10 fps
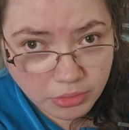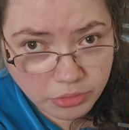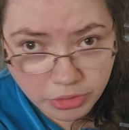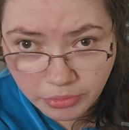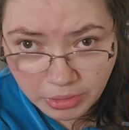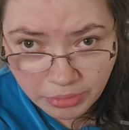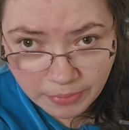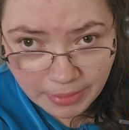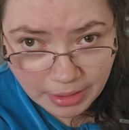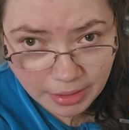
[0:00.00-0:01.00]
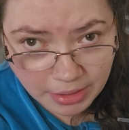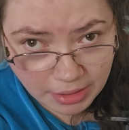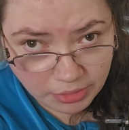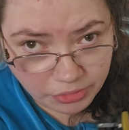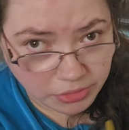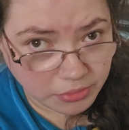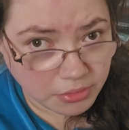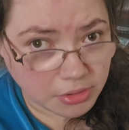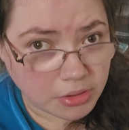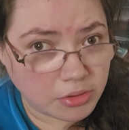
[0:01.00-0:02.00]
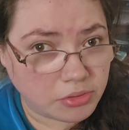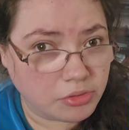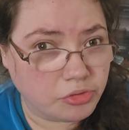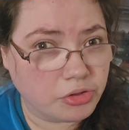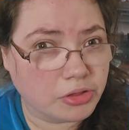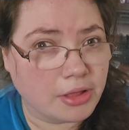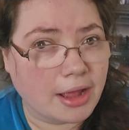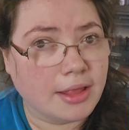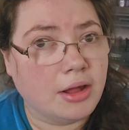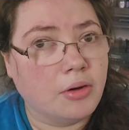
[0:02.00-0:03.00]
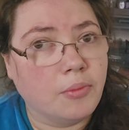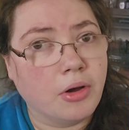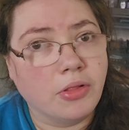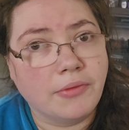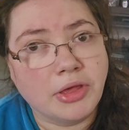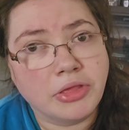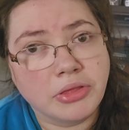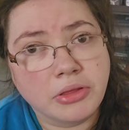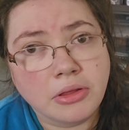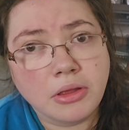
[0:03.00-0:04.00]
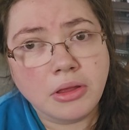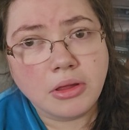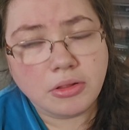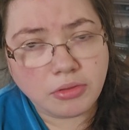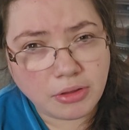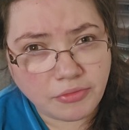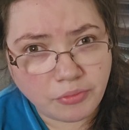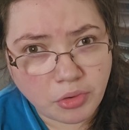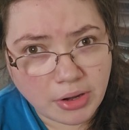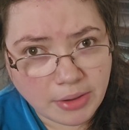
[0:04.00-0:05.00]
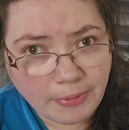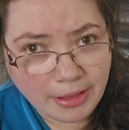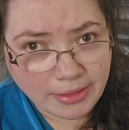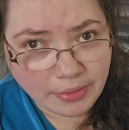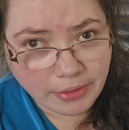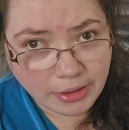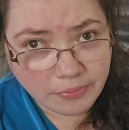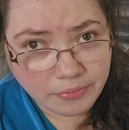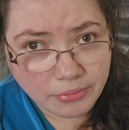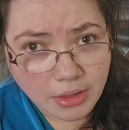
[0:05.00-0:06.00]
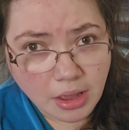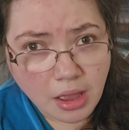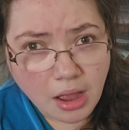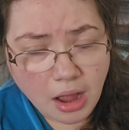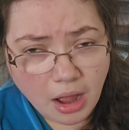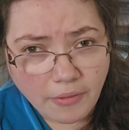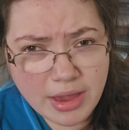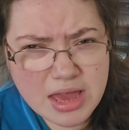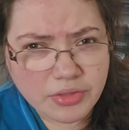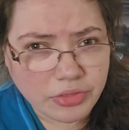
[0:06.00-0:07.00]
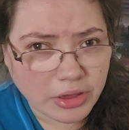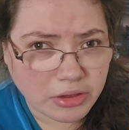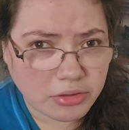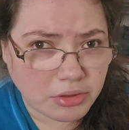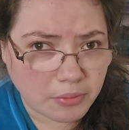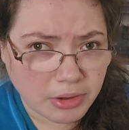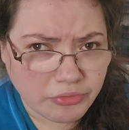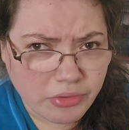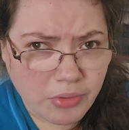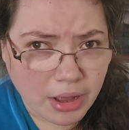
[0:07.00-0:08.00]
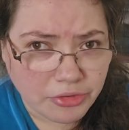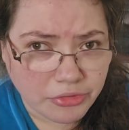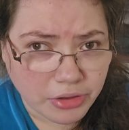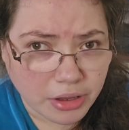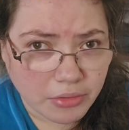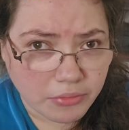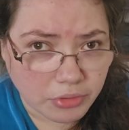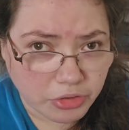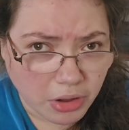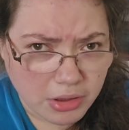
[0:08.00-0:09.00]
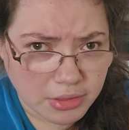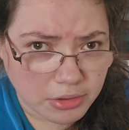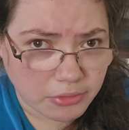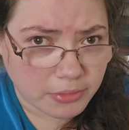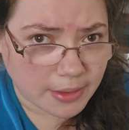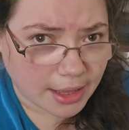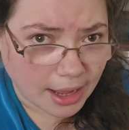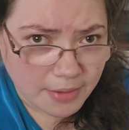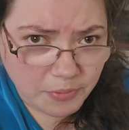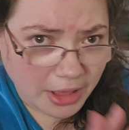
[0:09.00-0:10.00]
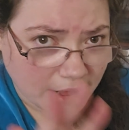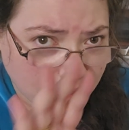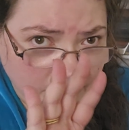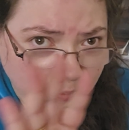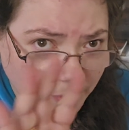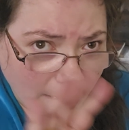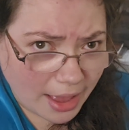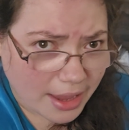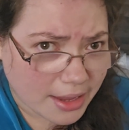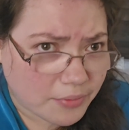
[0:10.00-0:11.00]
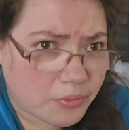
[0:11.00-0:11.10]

new equipment and new things that can help all of us live more independently. Alright, thank you so much for watching. We'll talk soon. God bless. Bye.